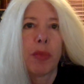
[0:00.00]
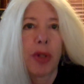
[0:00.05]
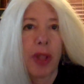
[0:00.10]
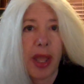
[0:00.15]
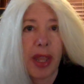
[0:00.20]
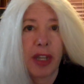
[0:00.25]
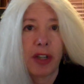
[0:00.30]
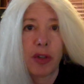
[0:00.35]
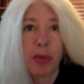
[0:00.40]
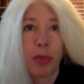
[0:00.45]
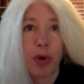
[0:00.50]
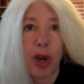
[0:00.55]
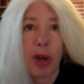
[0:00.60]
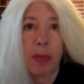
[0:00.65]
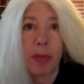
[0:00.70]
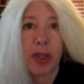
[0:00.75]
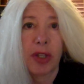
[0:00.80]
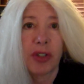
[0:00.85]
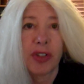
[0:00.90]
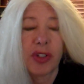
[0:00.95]
planning
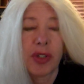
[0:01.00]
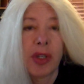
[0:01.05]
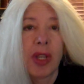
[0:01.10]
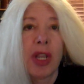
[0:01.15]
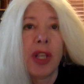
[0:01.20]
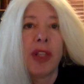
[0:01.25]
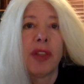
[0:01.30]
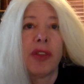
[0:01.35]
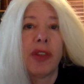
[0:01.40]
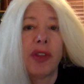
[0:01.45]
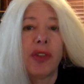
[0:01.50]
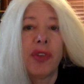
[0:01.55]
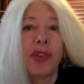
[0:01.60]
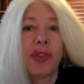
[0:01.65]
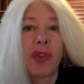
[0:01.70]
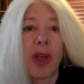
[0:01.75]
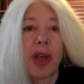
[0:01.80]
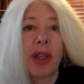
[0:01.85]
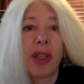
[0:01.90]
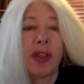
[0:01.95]
department.
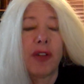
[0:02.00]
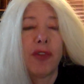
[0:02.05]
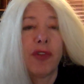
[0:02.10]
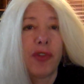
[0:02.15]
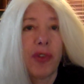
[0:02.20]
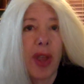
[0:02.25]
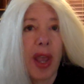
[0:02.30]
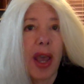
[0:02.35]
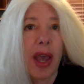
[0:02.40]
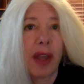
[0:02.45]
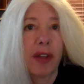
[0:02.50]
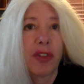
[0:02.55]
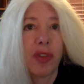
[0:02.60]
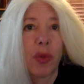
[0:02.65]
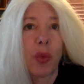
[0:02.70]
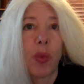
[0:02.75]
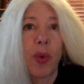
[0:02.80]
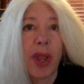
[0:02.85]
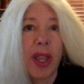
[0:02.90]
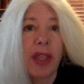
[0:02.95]
This, in fact,
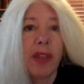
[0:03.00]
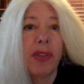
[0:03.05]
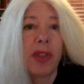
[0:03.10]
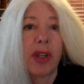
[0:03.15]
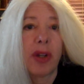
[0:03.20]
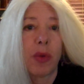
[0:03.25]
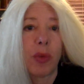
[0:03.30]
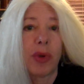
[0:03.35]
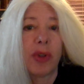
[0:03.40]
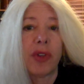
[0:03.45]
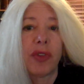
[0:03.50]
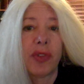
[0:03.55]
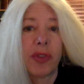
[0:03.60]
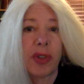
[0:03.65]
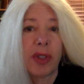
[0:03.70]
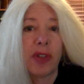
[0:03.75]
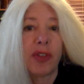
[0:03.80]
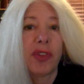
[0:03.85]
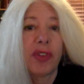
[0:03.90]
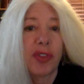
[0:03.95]
the way that it was
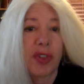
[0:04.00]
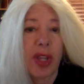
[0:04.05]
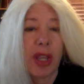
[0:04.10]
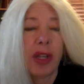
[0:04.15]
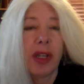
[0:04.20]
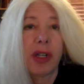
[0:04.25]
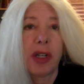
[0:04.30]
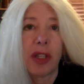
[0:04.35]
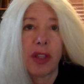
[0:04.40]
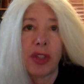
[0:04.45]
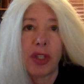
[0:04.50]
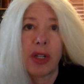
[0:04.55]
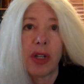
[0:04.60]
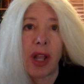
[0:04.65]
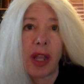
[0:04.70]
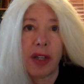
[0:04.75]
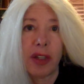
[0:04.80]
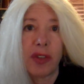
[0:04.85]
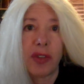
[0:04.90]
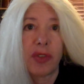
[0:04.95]
instated in the
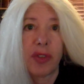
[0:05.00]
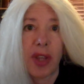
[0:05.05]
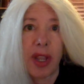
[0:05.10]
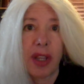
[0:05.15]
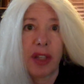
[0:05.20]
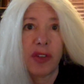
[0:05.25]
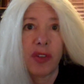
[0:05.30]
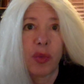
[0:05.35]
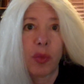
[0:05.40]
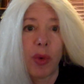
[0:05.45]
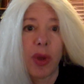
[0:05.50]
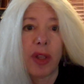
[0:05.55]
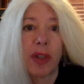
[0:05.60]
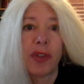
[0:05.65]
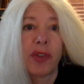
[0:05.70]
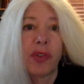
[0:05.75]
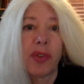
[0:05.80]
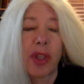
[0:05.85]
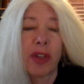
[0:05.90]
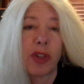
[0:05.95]
United States
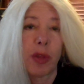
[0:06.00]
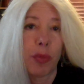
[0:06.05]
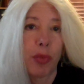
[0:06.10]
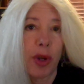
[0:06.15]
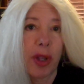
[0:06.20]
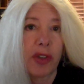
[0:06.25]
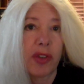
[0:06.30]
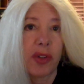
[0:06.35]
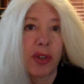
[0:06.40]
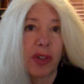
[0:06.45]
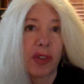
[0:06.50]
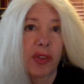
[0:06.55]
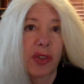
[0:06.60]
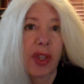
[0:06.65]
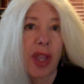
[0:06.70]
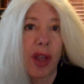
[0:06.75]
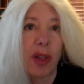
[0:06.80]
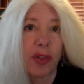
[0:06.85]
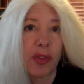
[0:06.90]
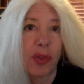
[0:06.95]
was that the President's
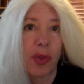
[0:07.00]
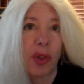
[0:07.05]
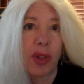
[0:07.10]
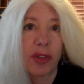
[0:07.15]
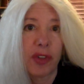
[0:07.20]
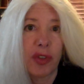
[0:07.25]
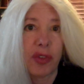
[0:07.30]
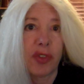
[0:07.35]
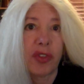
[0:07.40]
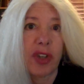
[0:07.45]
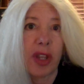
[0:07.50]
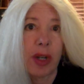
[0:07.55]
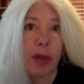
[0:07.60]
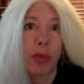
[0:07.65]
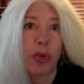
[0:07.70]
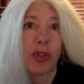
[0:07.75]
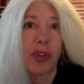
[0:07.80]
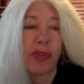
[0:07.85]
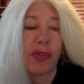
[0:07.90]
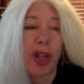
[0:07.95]
Council on
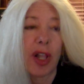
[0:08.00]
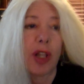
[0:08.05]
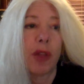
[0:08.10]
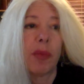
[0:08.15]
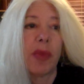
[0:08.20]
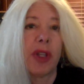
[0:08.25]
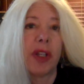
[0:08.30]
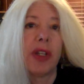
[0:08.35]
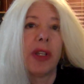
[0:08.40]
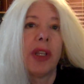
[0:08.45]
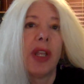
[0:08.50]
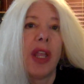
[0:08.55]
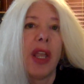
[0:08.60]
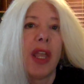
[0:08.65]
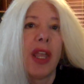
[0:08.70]
Sustainable Development